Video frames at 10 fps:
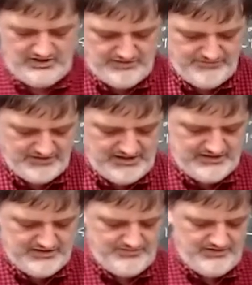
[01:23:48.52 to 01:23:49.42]
in
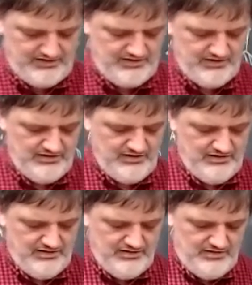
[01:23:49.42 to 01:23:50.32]
philosophy.
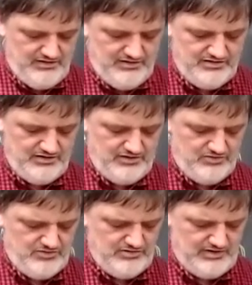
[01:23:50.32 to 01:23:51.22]

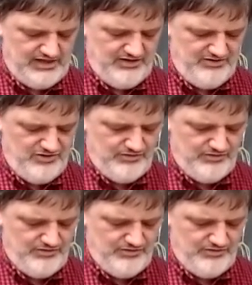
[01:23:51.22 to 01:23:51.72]
So I don't